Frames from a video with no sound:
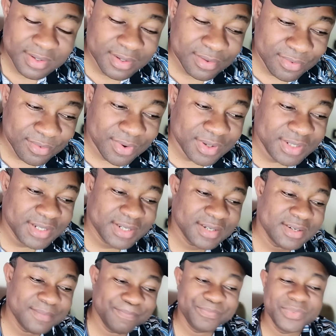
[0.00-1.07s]
What
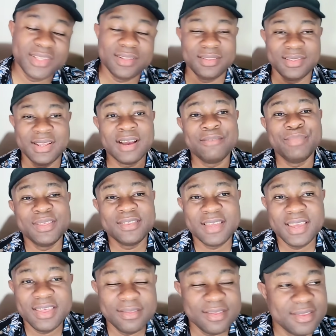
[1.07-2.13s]
they have been
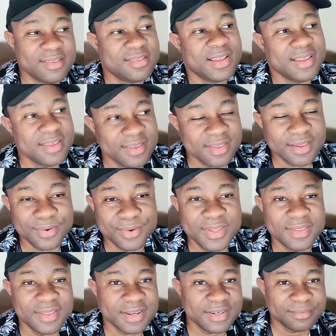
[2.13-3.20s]
saying since 10 years ago
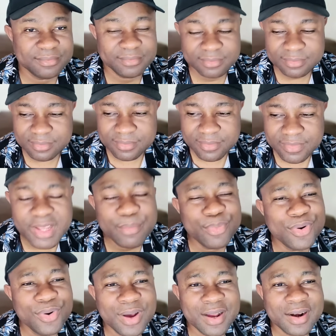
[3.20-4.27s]
is that
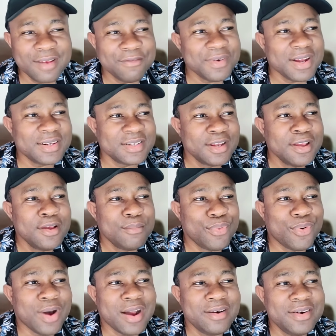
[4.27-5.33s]
Bokoharam, in fact,
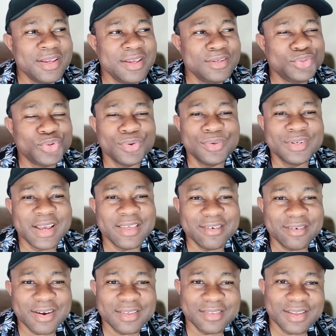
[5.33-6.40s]
Buhari told
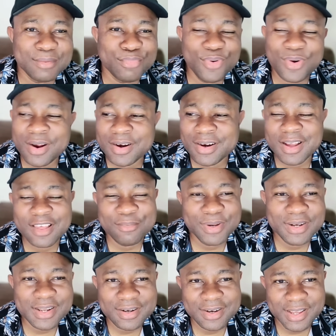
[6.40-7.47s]
Nigerians that Boko Haram has been
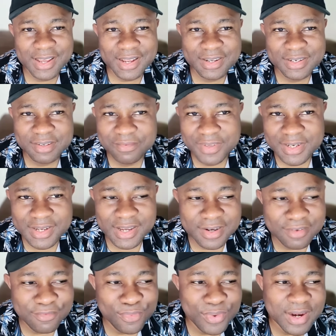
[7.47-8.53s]
technically defeated,
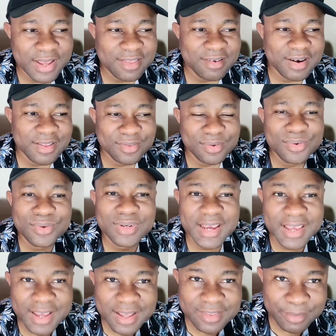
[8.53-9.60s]
even when Nigerians don't know that
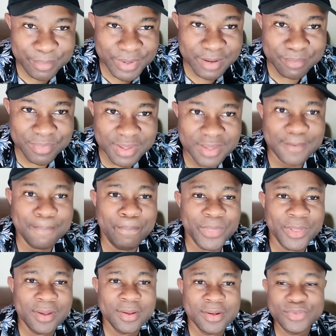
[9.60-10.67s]
he has a plan B
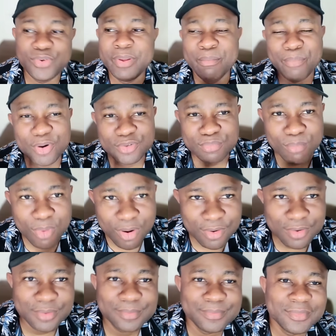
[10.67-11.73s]
to import
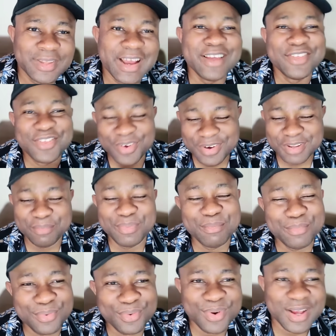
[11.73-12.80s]
more and join the
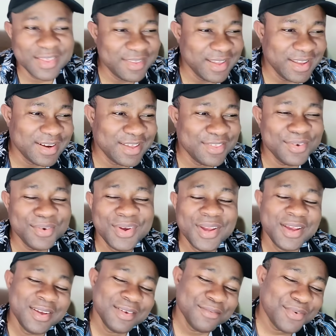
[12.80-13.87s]
people who are staying there. So
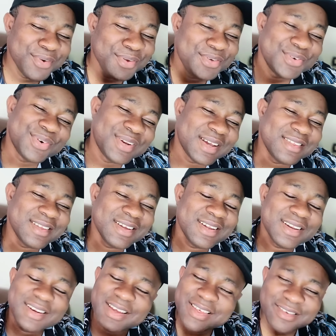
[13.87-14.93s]
for you to understand
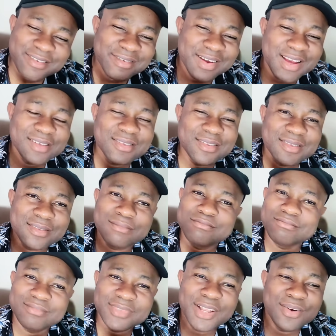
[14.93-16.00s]
that Nigerians,
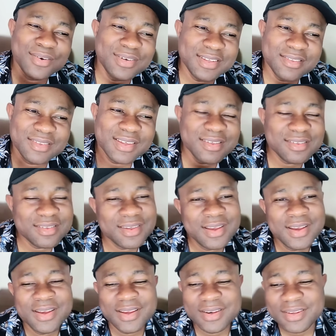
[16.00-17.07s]
all these things,
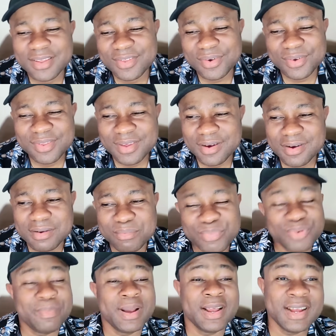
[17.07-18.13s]
it is just
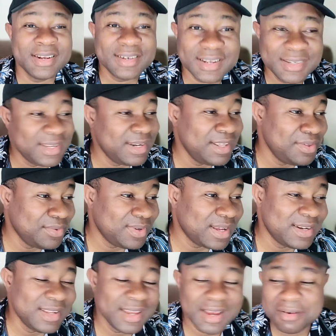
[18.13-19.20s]
propaganda telling you
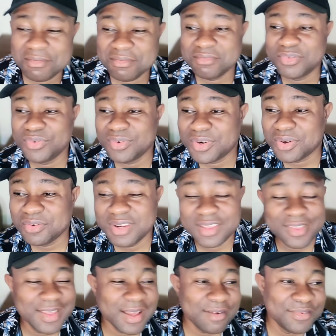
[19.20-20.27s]
that they have done
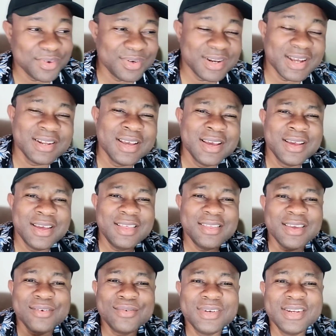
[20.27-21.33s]
this, they have done that.
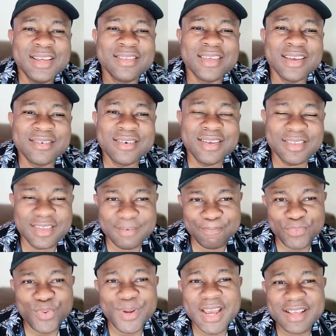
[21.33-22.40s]
Insecurity is increasing.
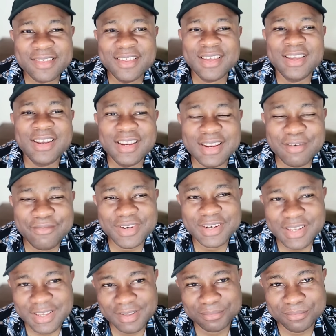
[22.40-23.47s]
We are seeing it every
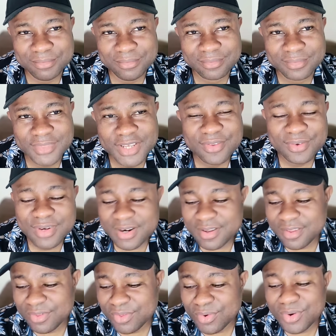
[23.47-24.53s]
day. So there
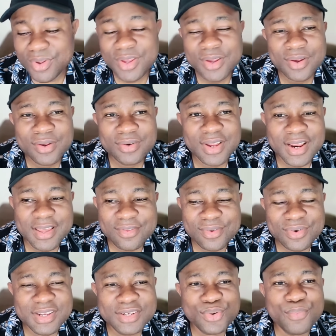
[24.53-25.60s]
is no
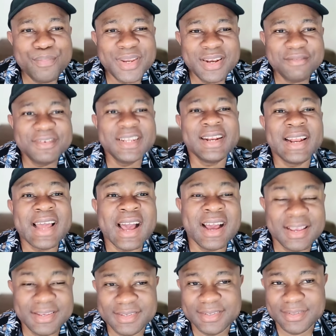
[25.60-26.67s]
need to believe in
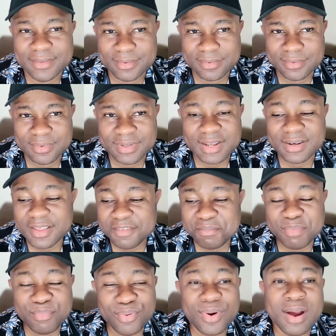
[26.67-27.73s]
lies that these
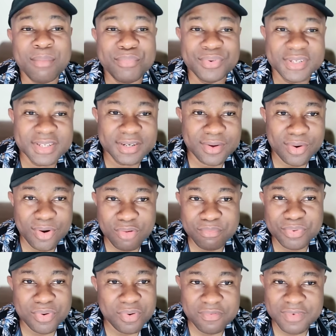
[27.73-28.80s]
people are putting up
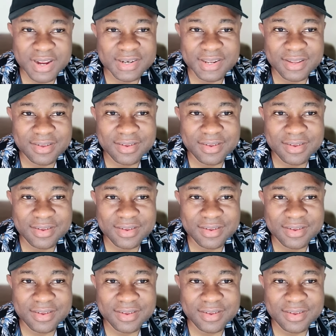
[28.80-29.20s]
over there.